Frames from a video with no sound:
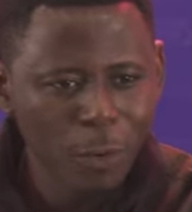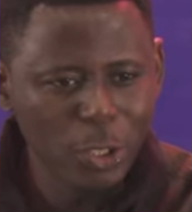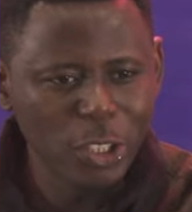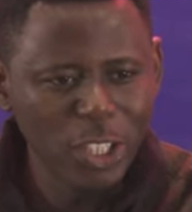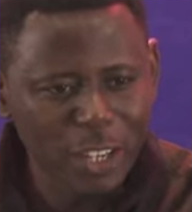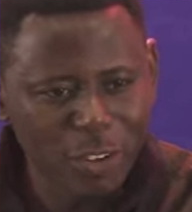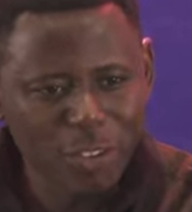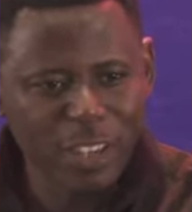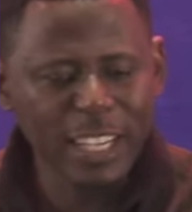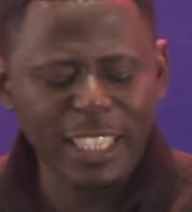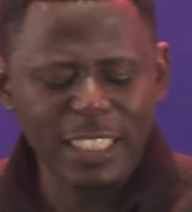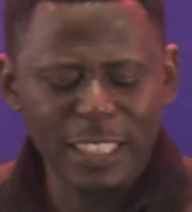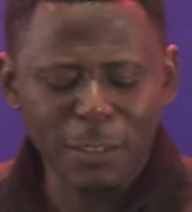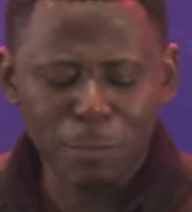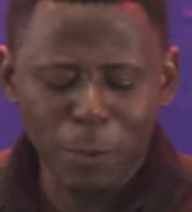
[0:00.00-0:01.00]
What you shall
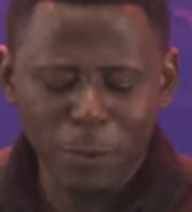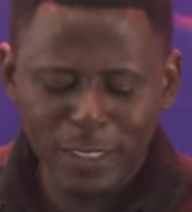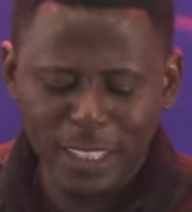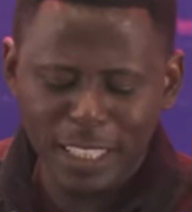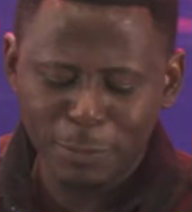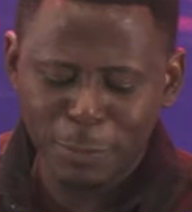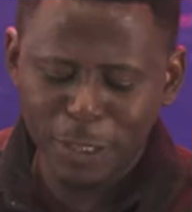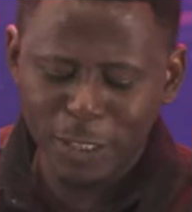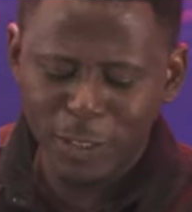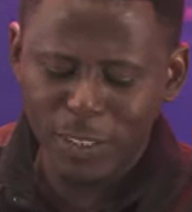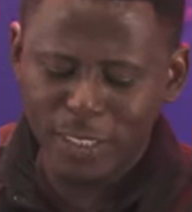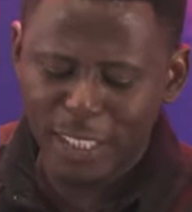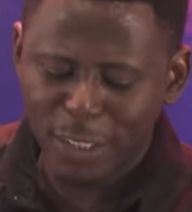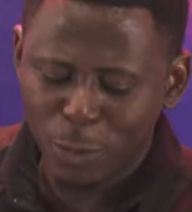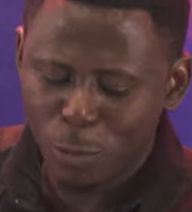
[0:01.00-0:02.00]
drink is important, but
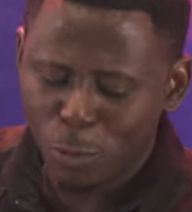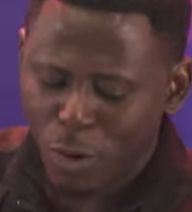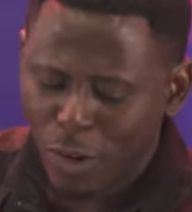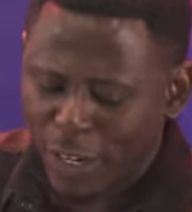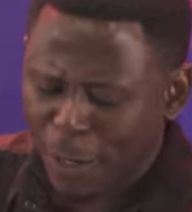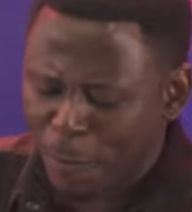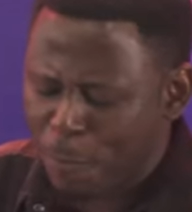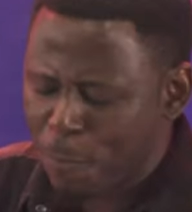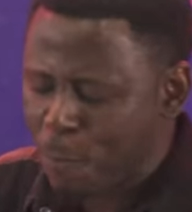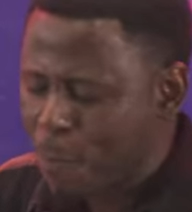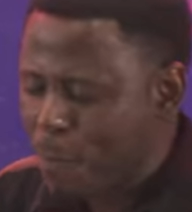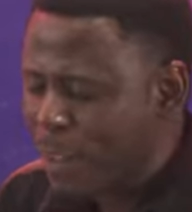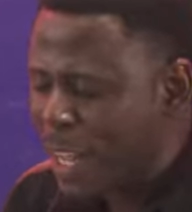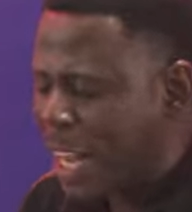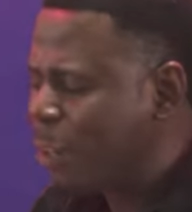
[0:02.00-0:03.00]
Jesus said, Don't worry.
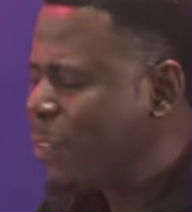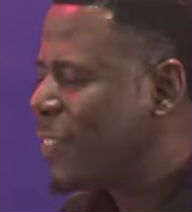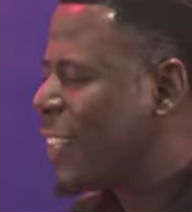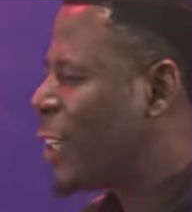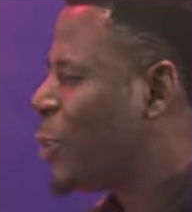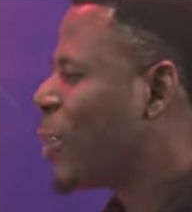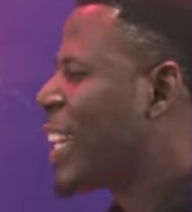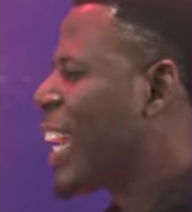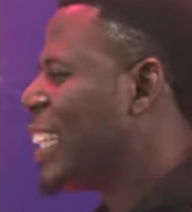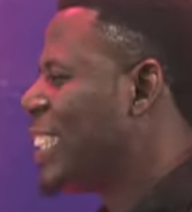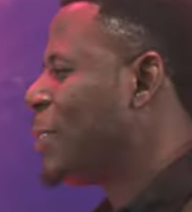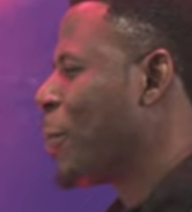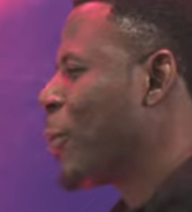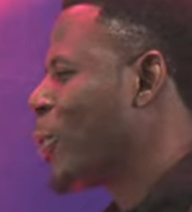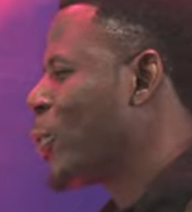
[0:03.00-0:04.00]
I don't think you
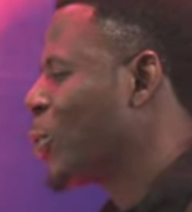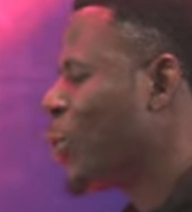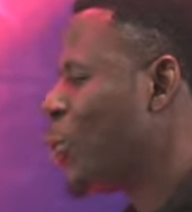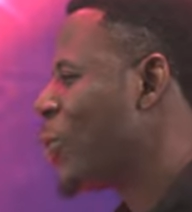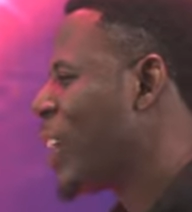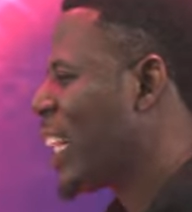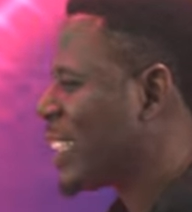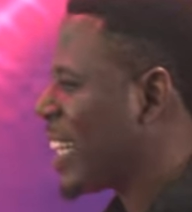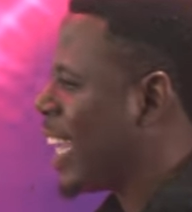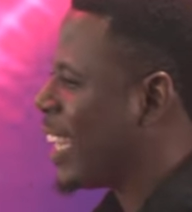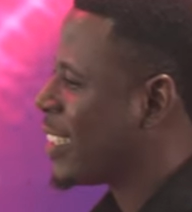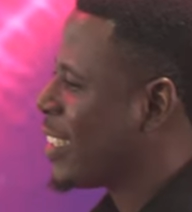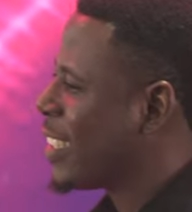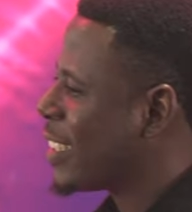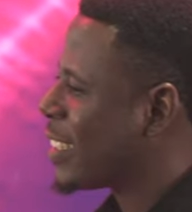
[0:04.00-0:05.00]
get it because you don't look at
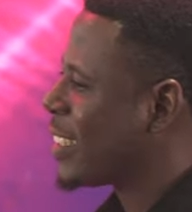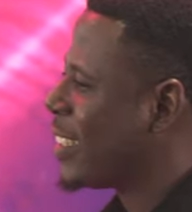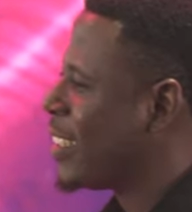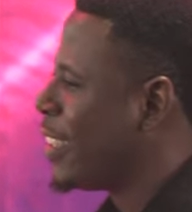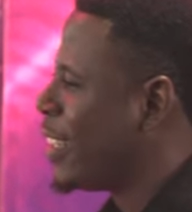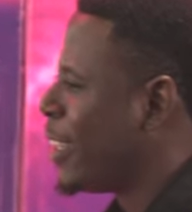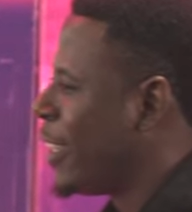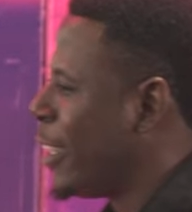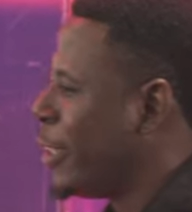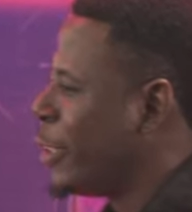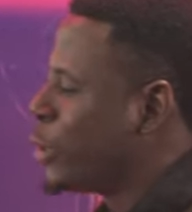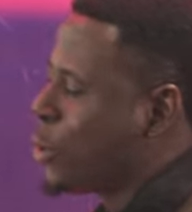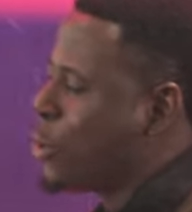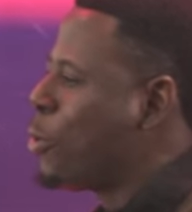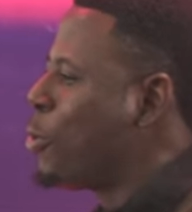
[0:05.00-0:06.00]
statistics.
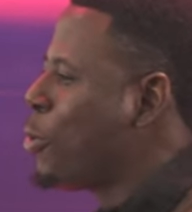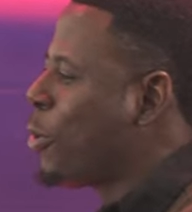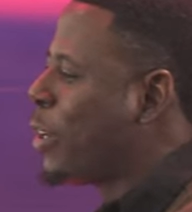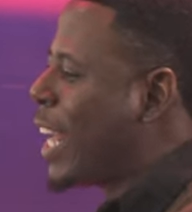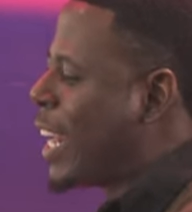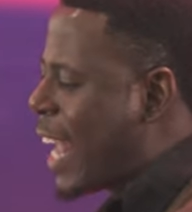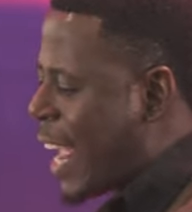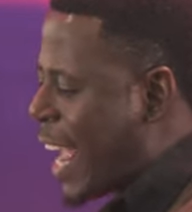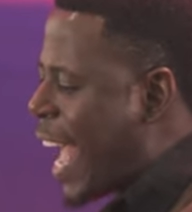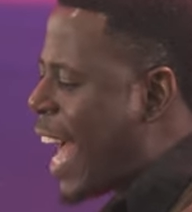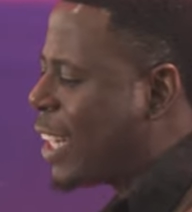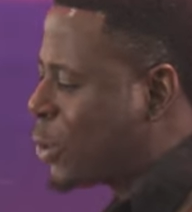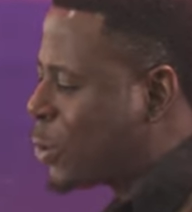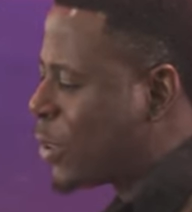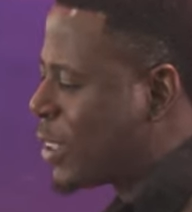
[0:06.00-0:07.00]
Do you know that I
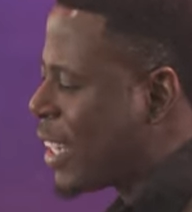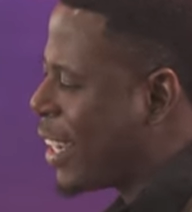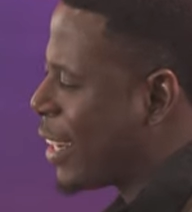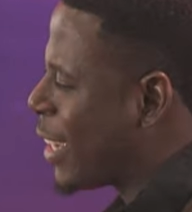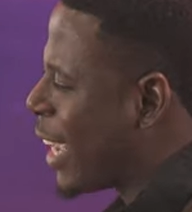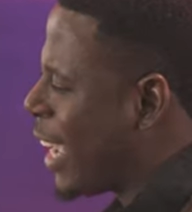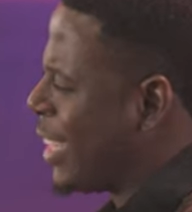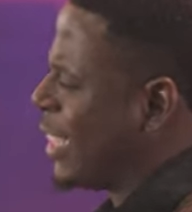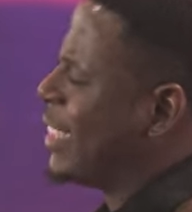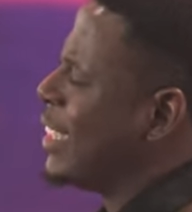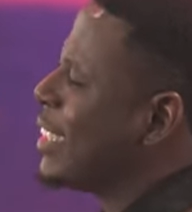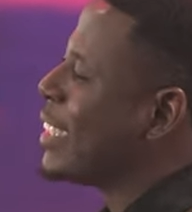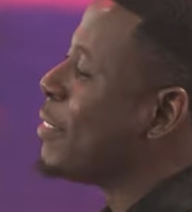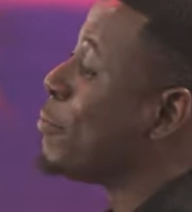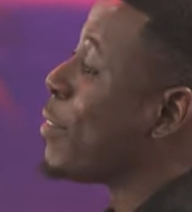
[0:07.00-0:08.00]
had to say, ah, This
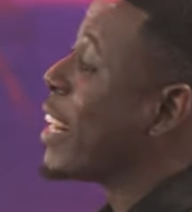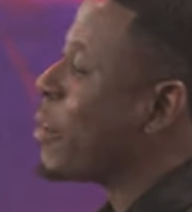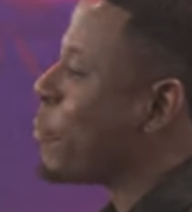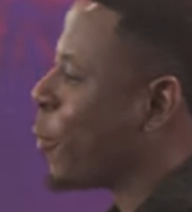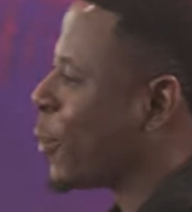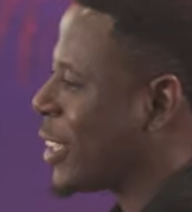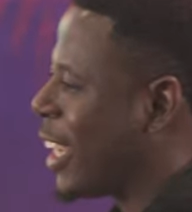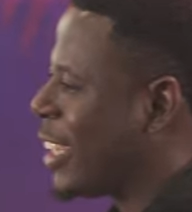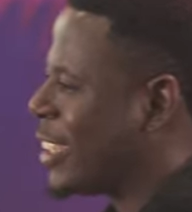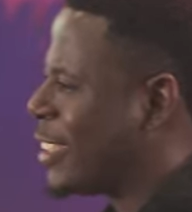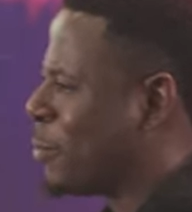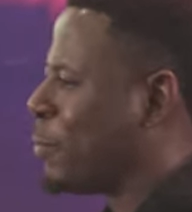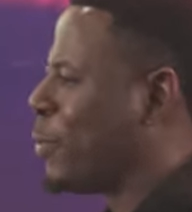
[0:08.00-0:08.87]
is very important.